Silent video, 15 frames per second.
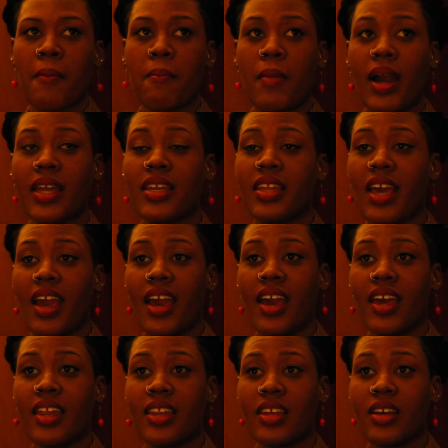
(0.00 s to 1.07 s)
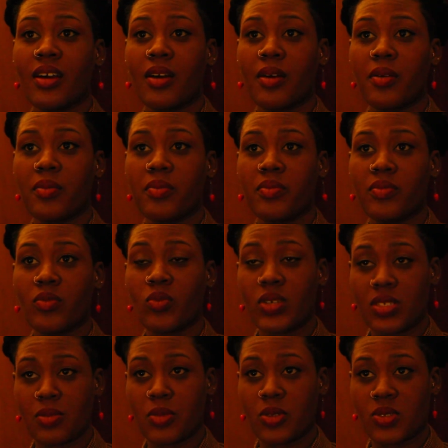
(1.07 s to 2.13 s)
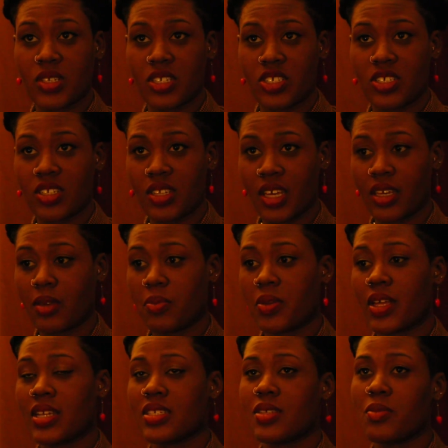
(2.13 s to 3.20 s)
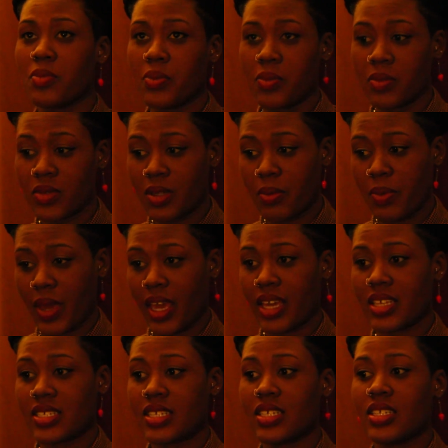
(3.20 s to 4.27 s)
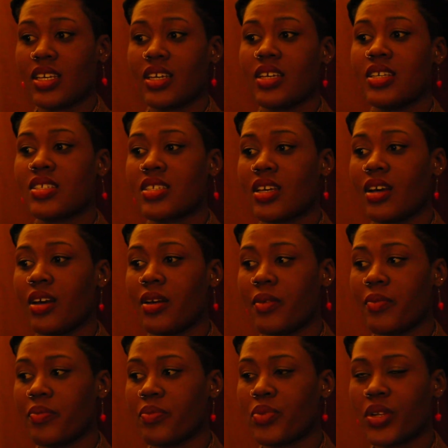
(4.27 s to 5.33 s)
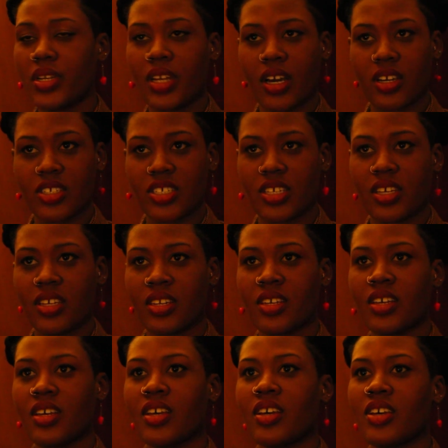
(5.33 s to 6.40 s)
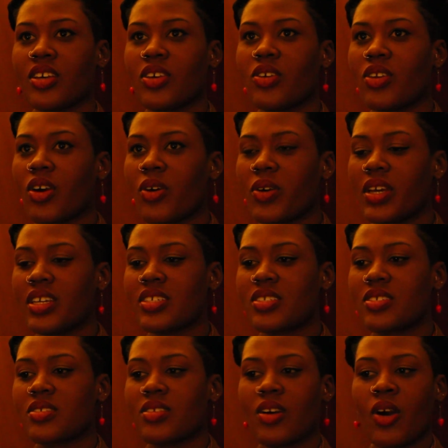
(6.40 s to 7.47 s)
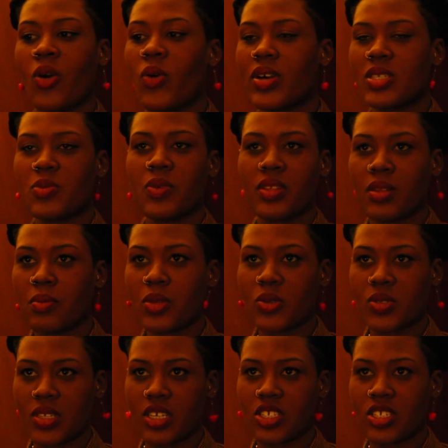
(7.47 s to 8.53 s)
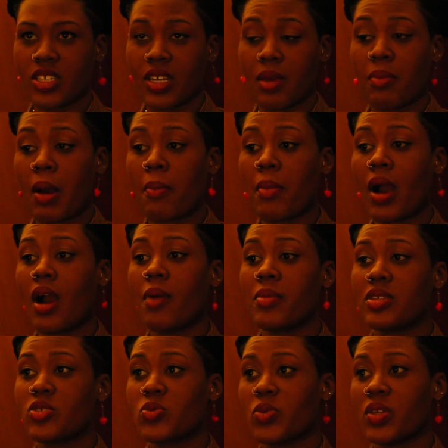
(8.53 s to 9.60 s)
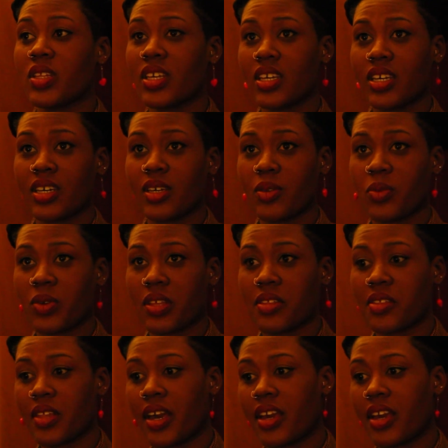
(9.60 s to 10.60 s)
My dad was a musician. He plays the bass, he does production. He's always been the musician. And my mom is really good with